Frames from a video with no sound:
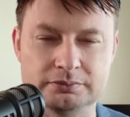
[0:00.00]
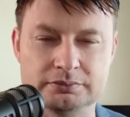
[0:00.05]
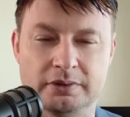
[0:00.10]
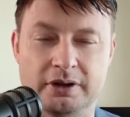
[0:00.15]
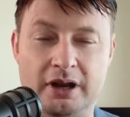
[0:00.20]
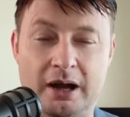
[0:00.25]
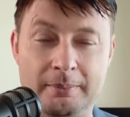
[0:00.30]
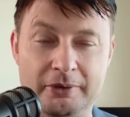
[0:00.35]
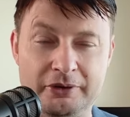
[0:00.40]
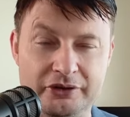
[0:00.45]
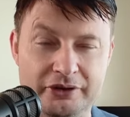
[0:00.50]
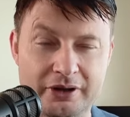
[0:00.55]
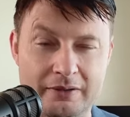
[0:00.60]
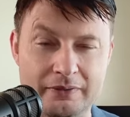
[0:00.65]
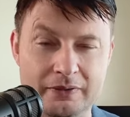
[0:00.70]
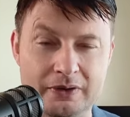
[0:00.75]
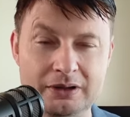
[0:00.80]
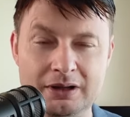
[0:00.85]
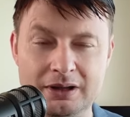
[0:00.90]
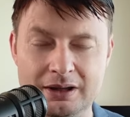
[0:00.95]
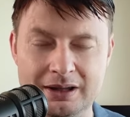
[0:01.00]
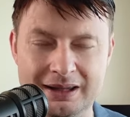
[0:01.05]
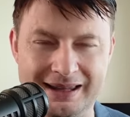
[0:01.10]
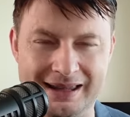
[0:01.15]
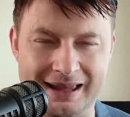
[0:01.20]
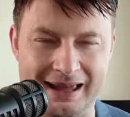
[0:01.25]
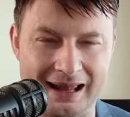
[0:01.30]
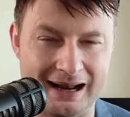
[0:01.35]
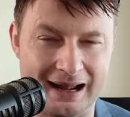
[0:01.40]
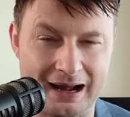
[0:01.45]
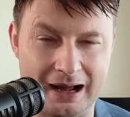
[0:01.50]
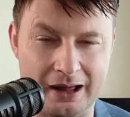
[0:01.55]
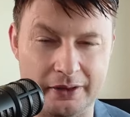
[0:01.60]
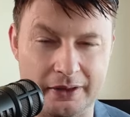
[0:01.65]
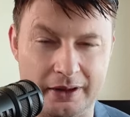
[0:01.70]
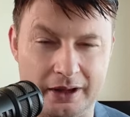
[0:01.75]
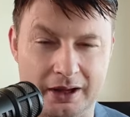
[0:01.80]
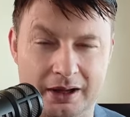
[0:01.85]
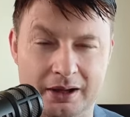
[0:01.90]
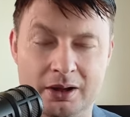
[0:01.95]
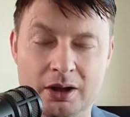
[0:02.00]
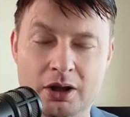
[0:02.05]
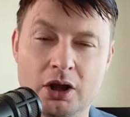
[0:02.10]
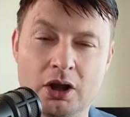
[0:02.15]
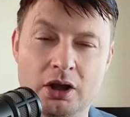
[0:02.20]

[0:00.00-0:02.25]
Number seven, get out there.